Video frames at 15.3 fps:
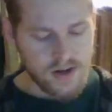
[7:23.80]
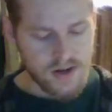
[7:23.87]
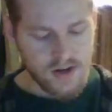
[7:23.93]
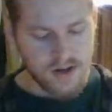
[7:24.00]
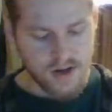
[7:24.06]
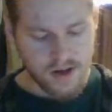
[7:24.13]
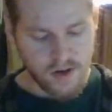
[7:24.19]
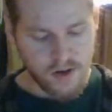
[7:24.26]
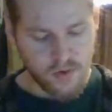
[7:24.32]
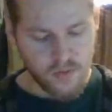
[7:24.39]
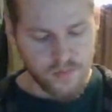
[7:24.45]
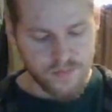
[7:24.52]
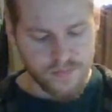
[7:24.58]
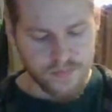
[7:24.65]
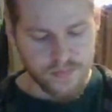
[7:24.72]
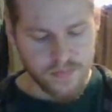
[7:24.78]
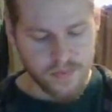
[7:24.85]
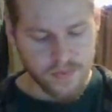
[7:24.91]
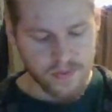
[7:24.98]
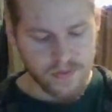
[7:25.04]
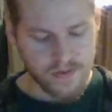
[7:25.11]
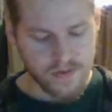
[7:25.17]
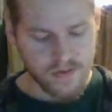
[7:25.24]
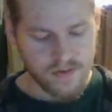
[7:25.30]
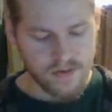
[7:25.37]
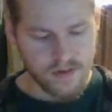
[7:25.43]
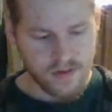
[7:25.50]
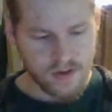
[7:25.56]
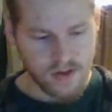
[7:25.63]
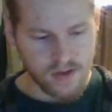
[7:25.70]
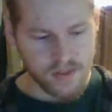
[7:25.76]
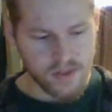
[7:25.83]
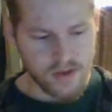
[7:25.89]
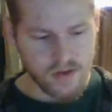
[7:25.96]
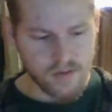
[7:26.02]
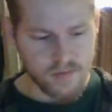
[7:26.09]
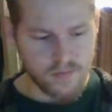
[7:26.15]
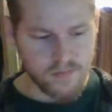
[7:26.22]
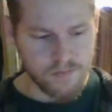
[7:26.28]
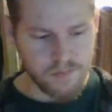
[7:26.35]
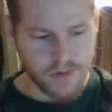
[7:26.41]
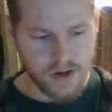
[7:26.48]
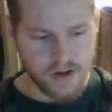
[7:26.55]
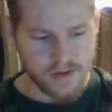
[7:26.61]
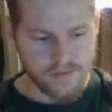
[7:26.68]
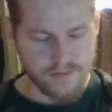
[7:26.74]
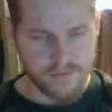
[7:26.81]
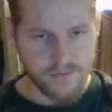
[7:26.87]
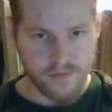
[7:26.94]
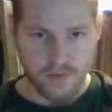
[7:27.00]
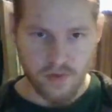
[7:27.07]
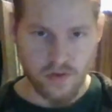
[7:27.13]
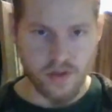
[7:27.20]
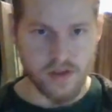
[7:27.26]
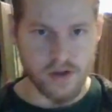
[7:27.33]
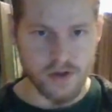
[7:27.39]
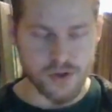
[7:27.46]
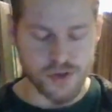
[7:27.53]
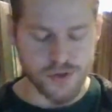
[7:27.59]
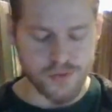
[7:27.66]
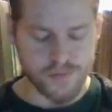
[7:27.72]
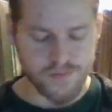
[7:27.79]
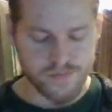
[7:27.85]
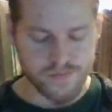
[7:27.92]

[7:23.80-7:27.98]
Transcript: Now, I think my first issue